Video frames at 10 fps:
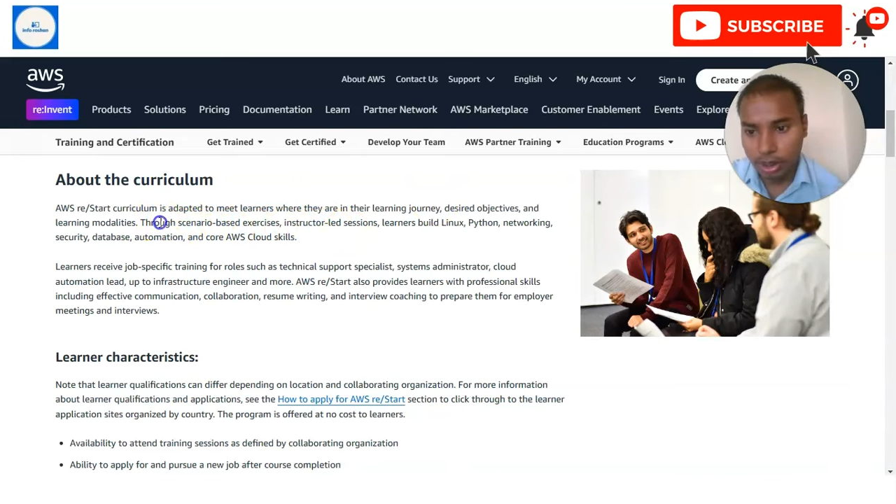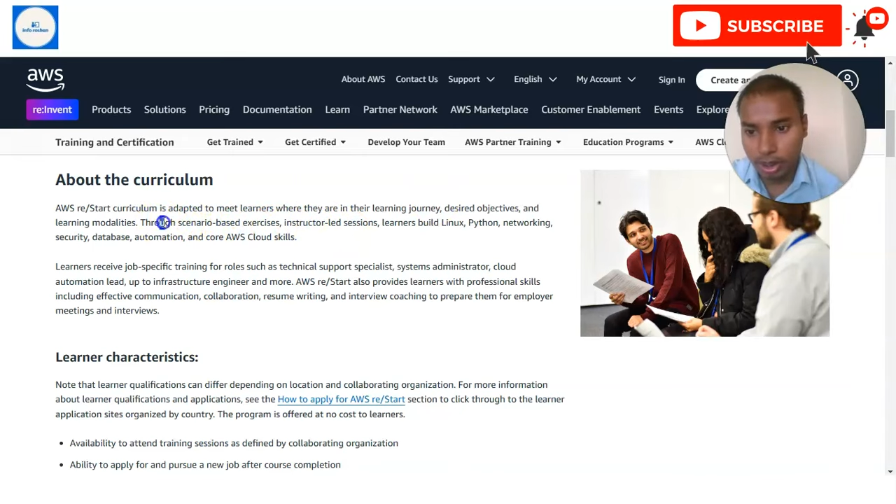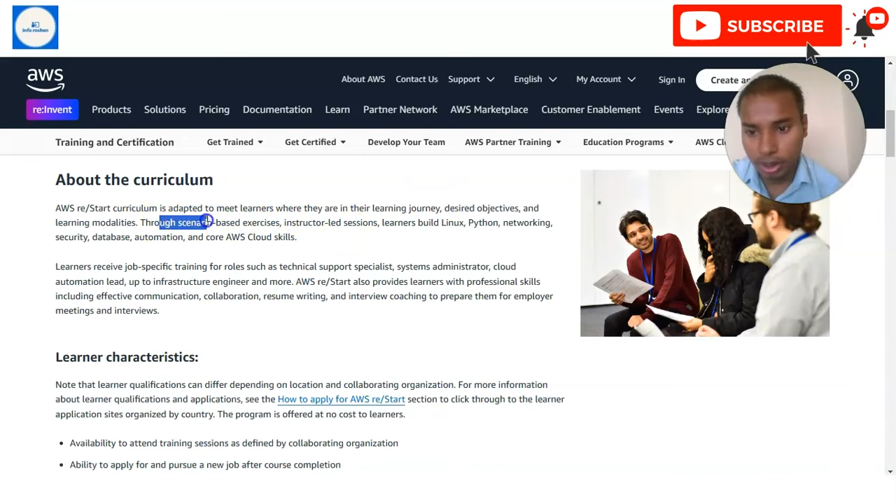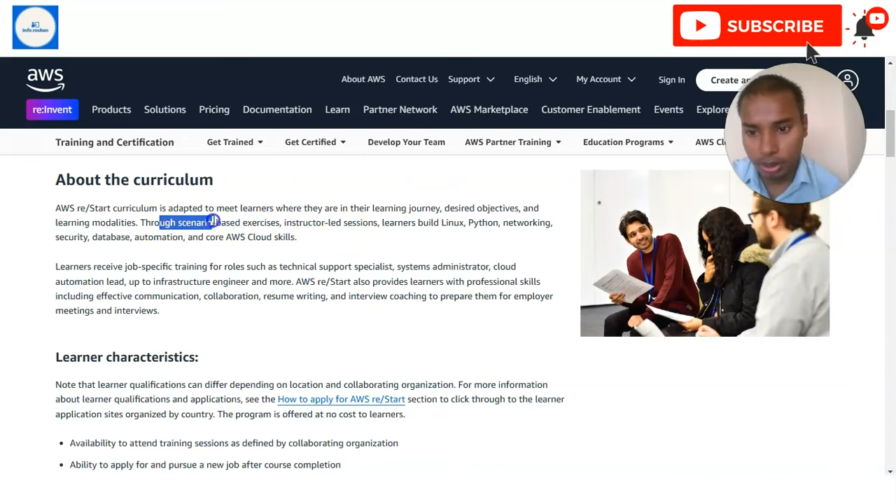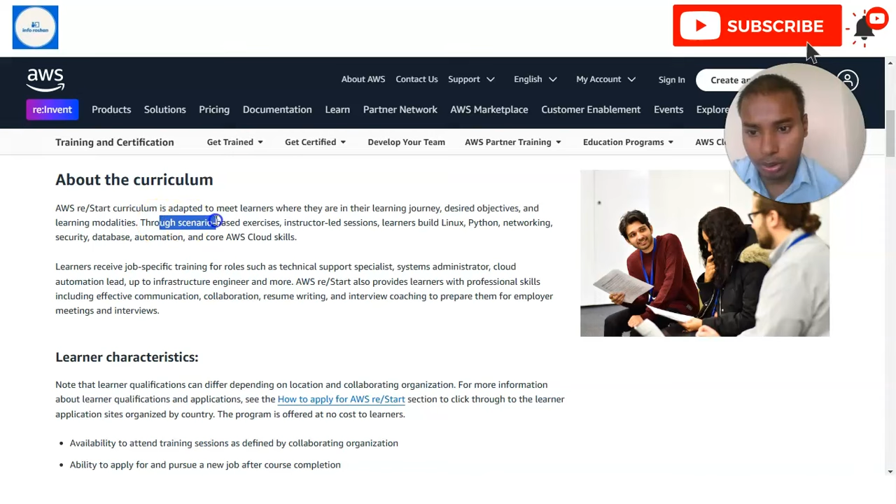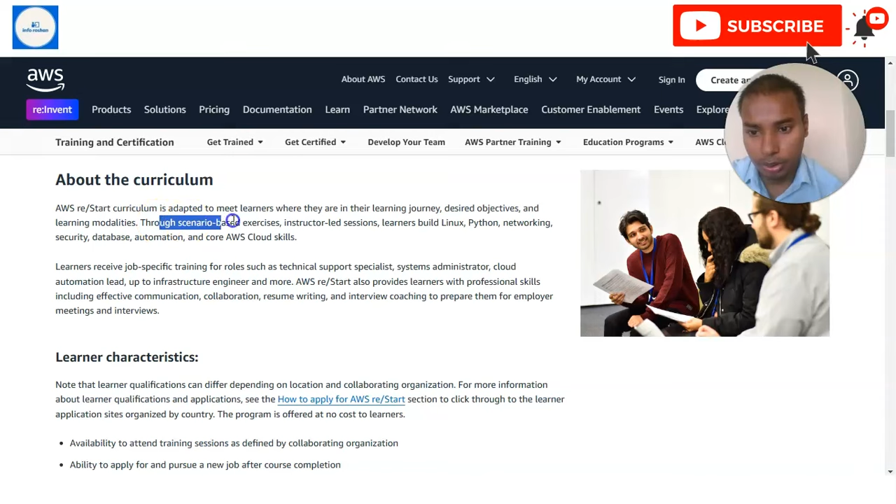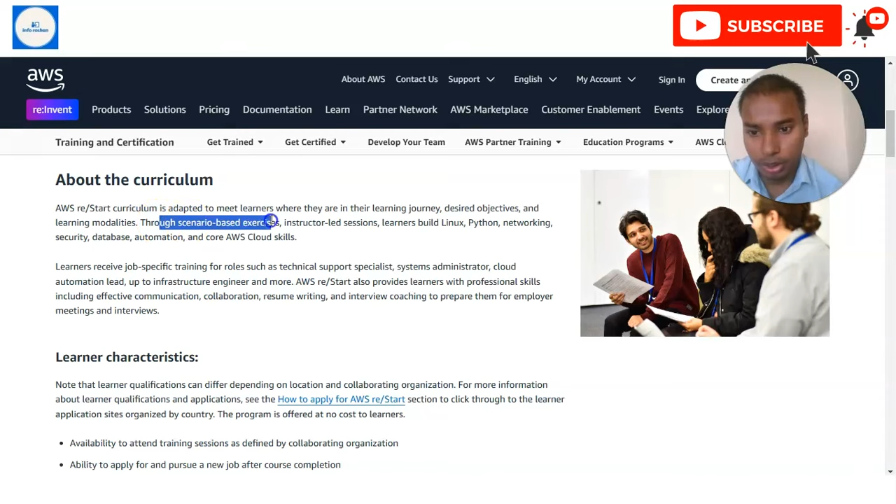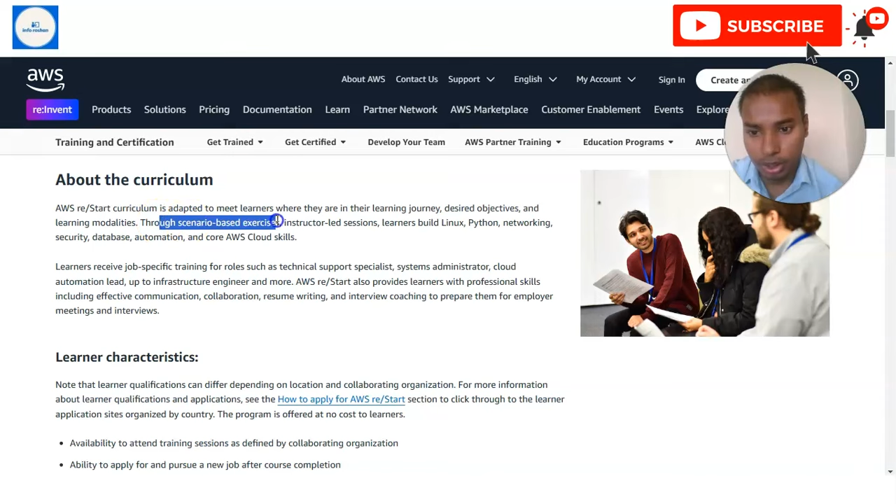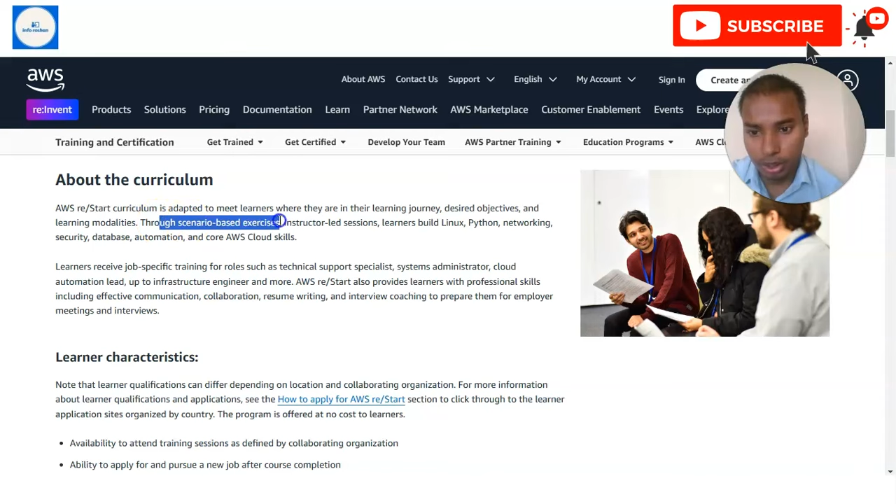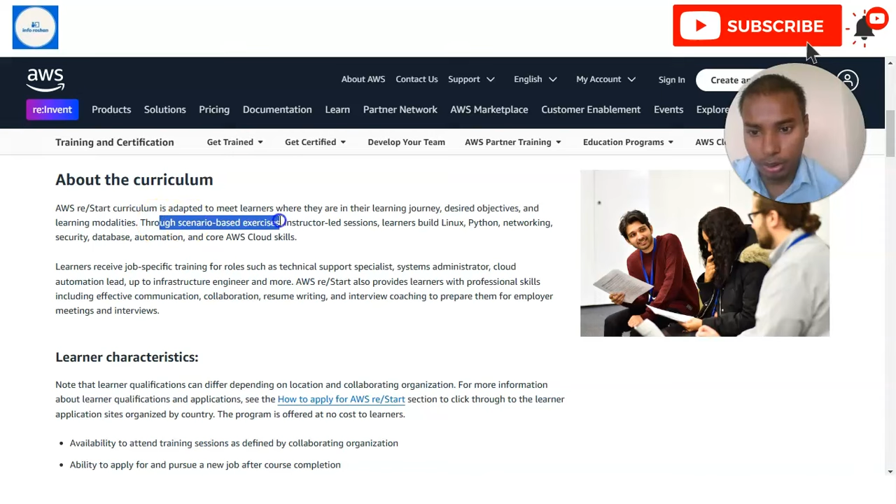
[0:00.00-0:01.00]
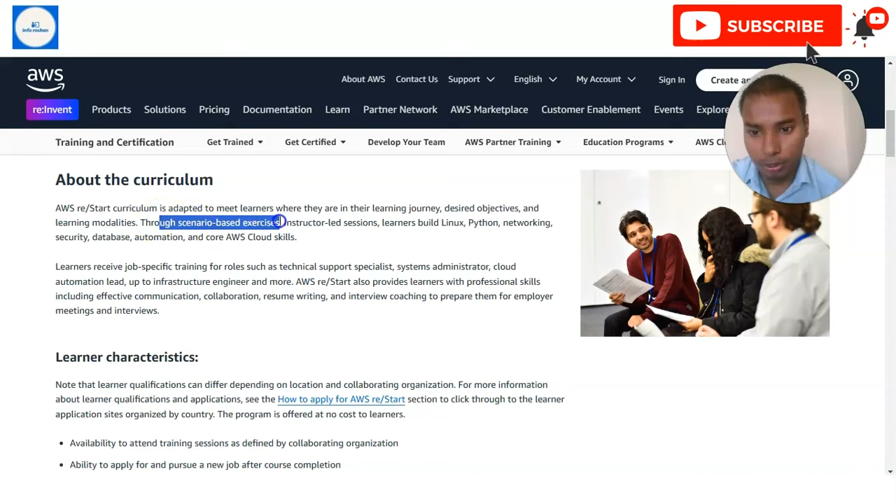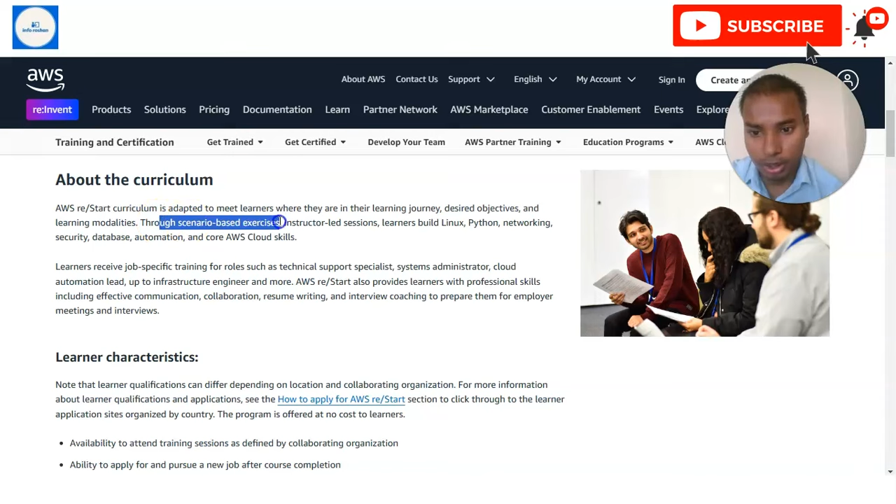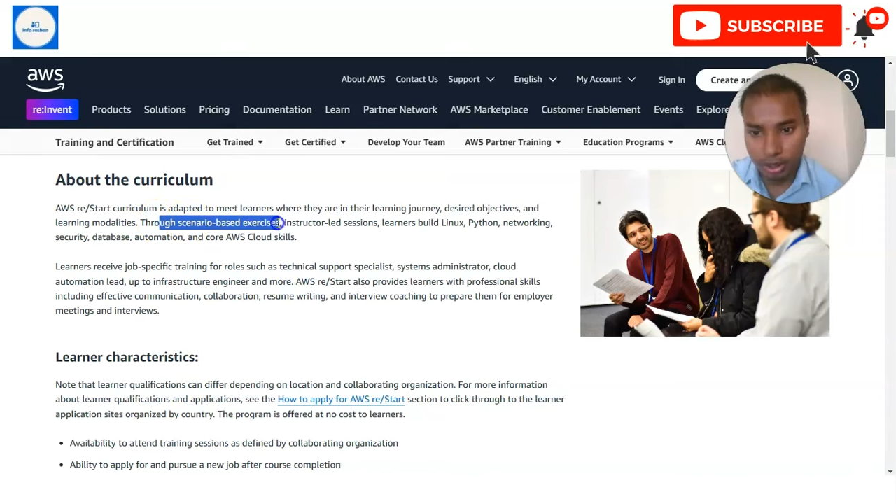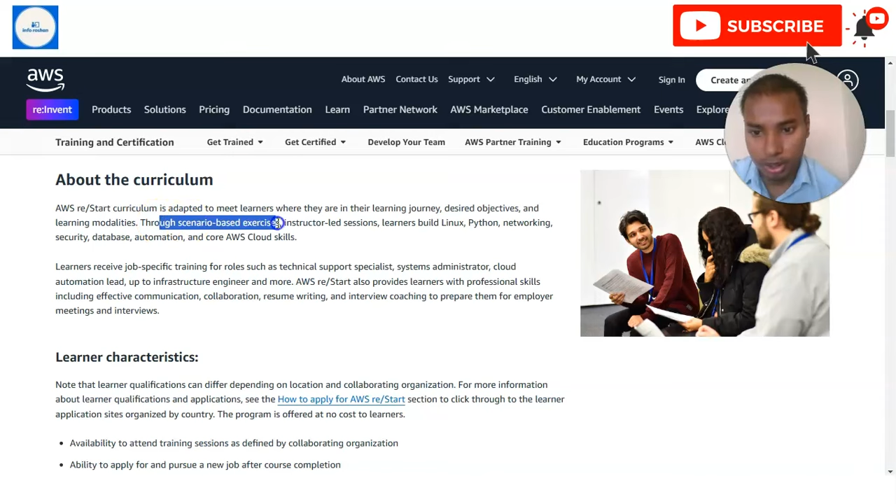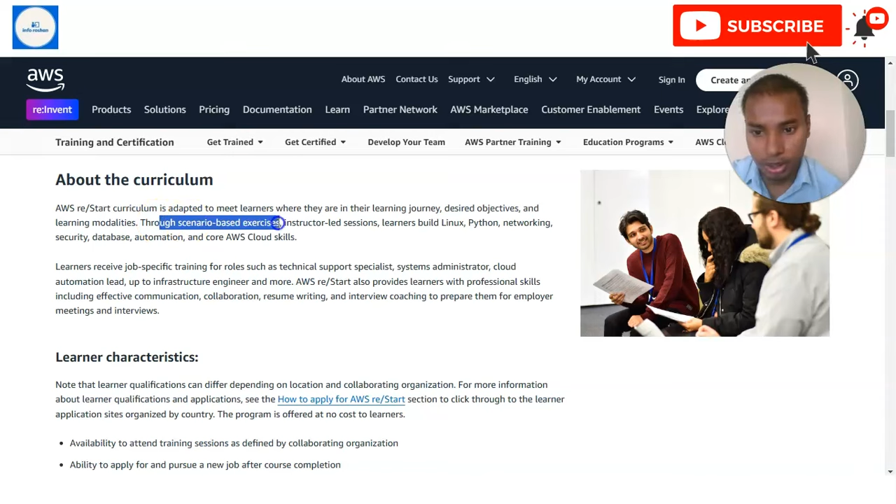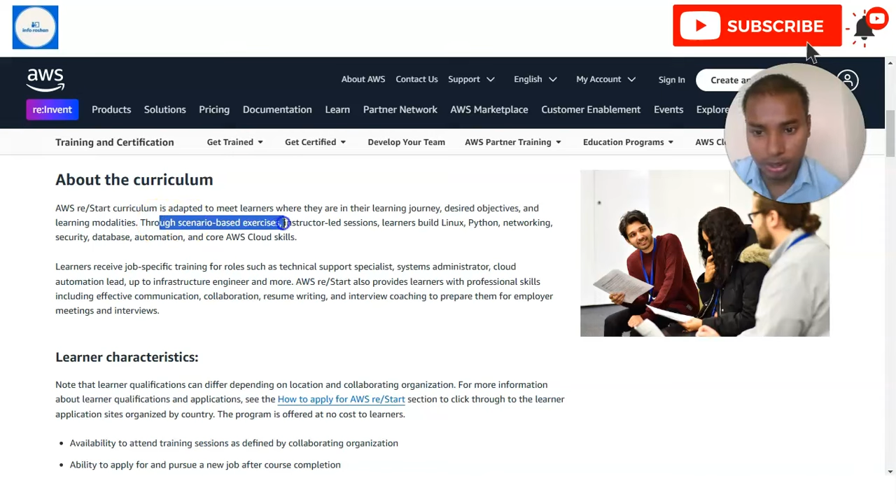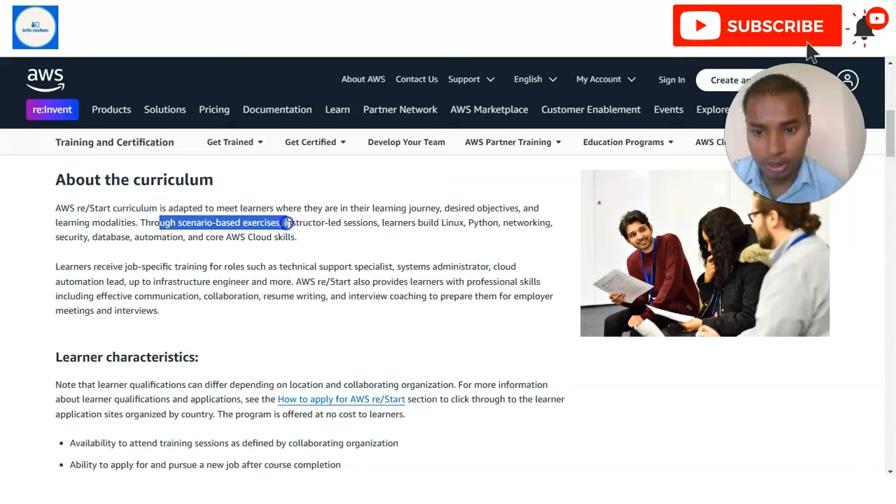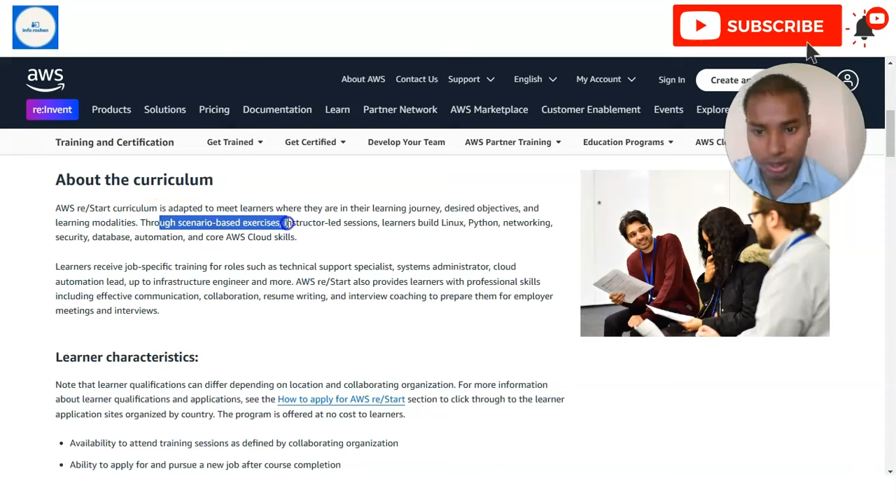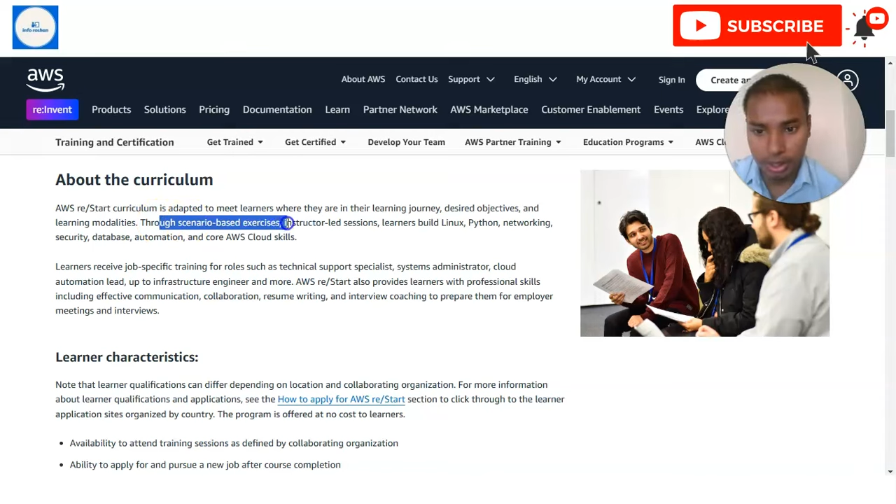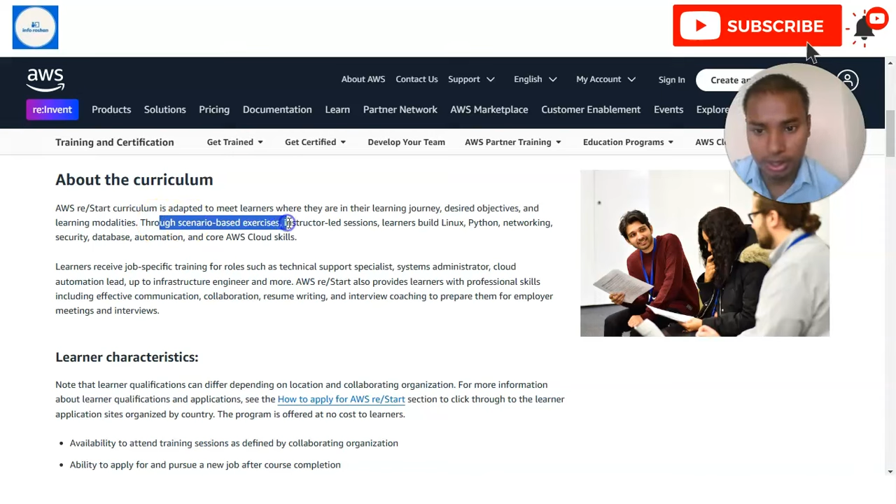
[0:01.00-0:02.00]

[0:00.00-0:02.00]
through scenario-based exercise,